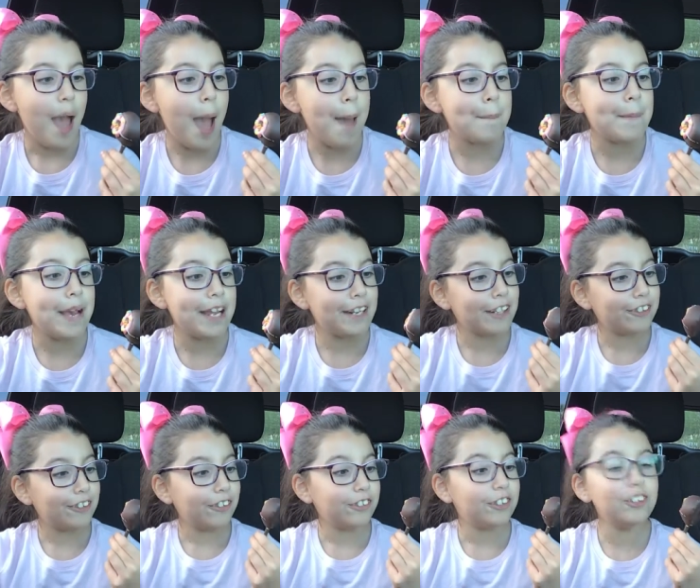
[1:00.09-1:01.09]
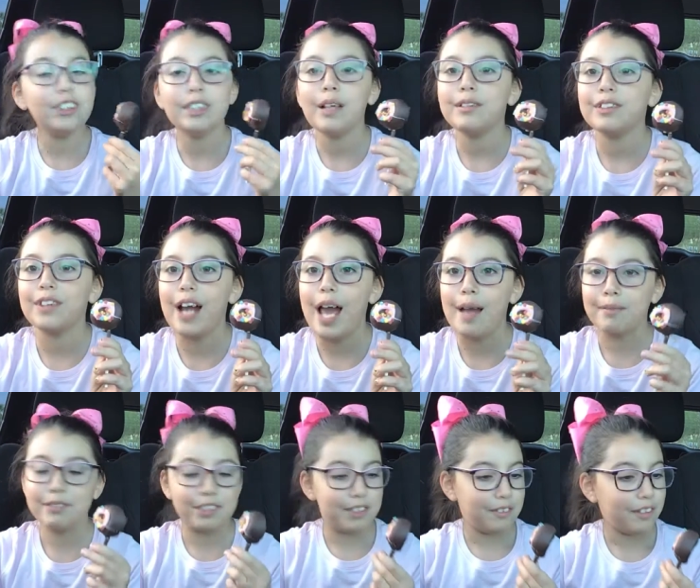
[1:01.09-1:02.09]
And make sure to, to subscribe
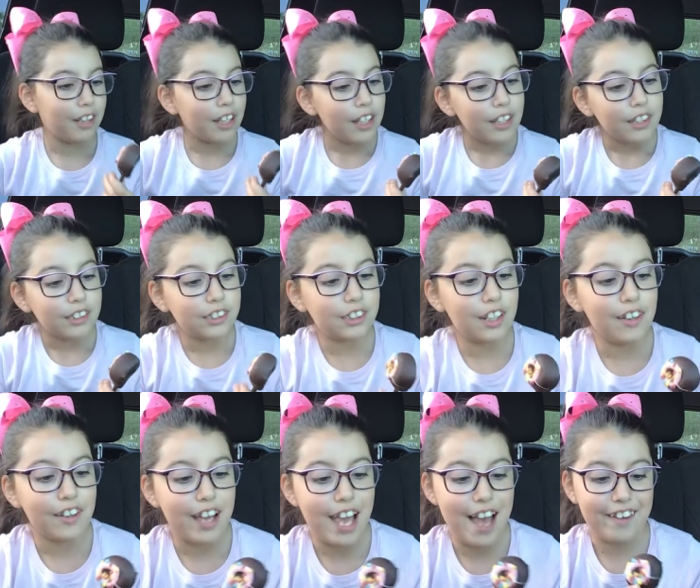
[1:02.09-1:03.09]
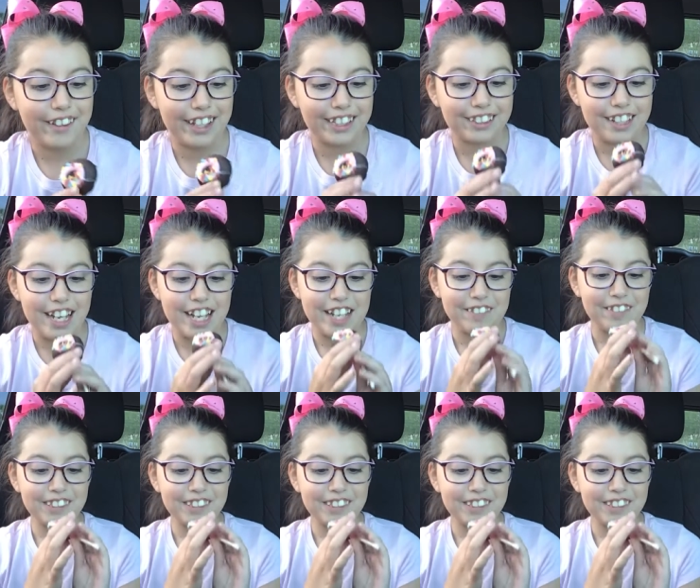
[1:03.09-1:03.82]
too. So okay, I'm gonna try it.